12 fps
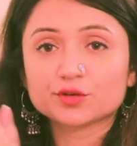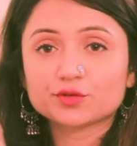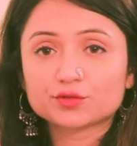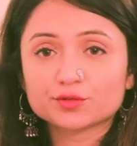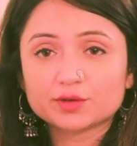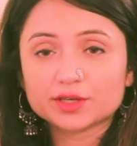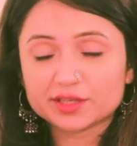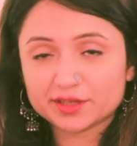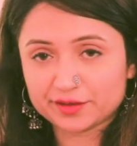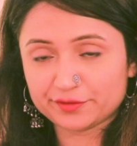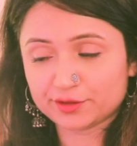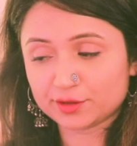Truly
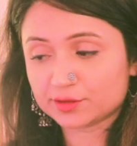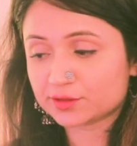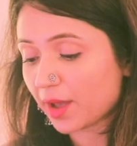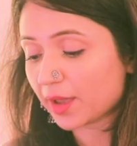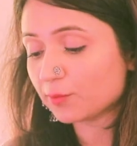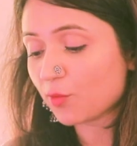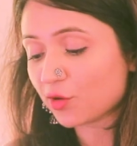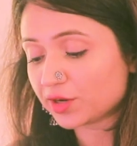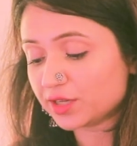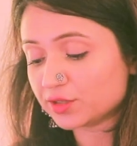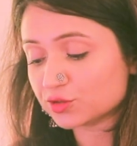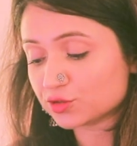Devious by
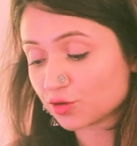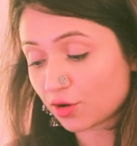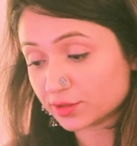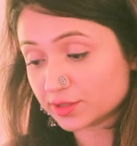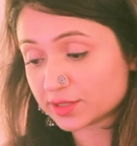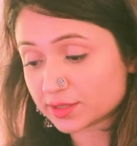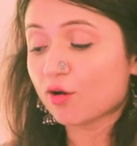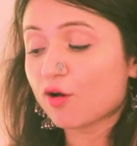Maureen Johnson.